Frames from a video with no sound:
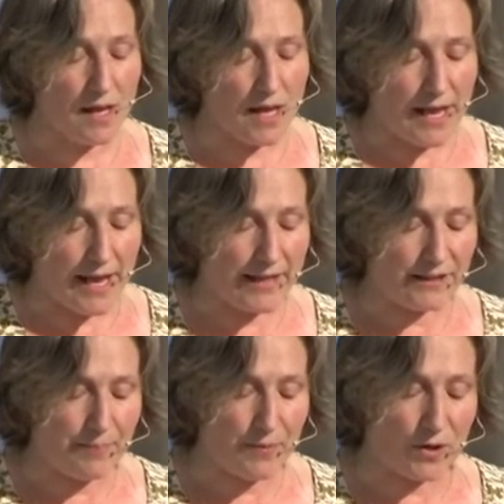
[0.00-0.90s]
In the
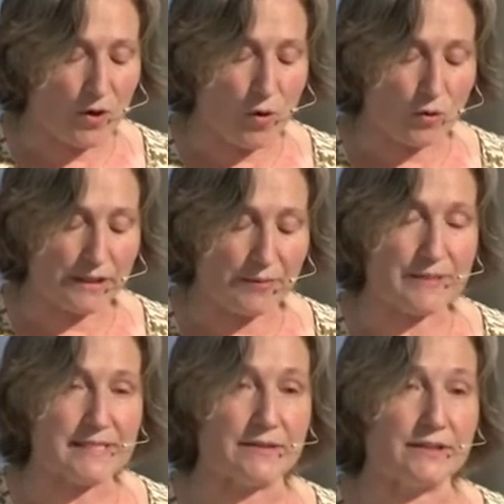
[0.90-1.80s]
book Holy
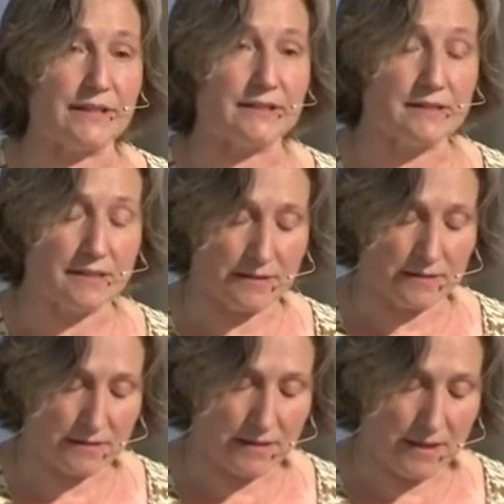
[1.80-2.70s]
Resilience,
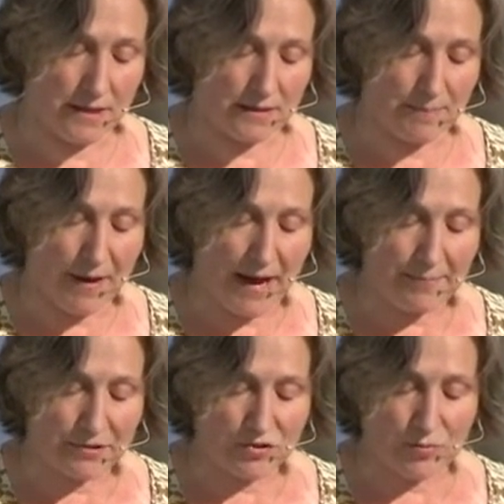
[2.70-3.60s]
The
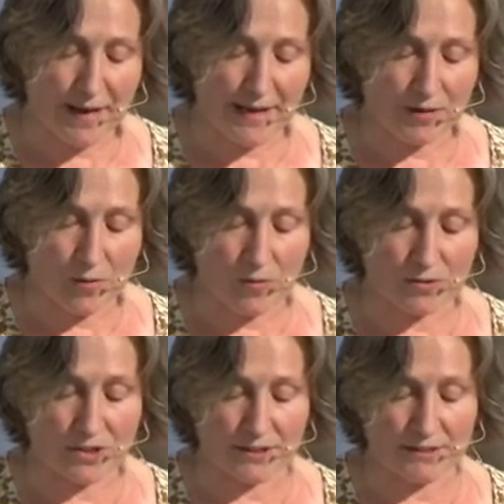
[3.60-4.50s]
Bible's Traumatic
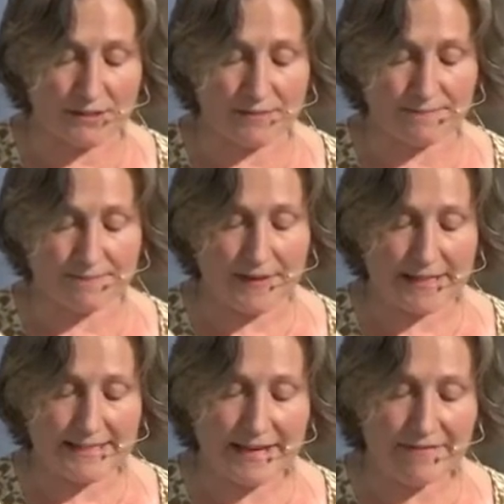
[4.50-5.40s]
Origins,
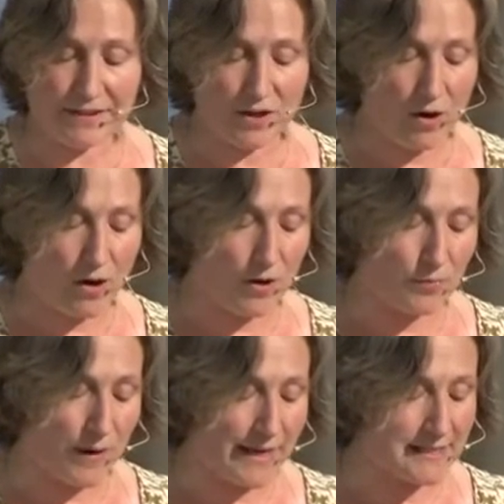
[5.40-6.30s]
David Carr
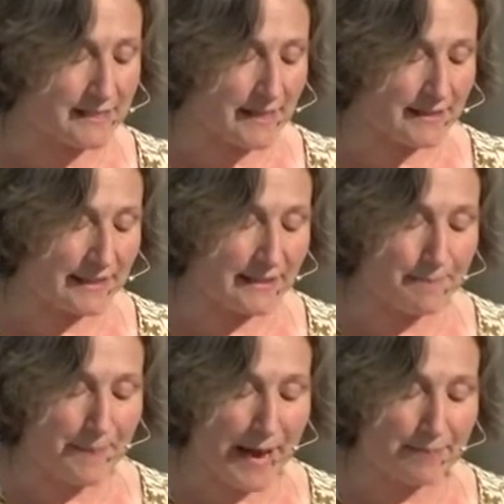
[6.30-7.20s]
writes that the
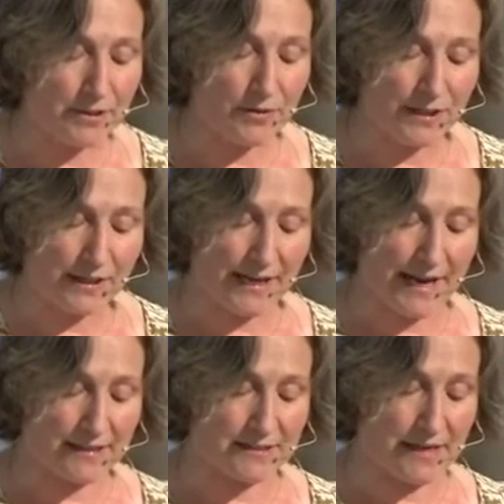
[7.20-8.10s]
Babylonian
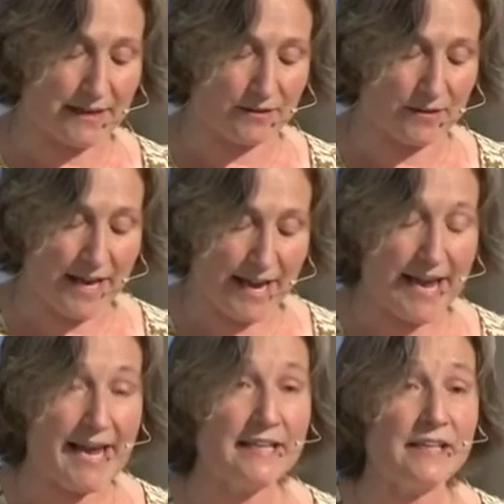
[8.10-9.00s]
exile
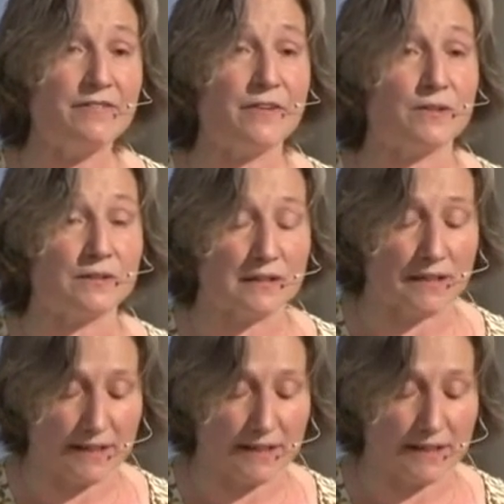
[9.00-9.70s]
inadvertently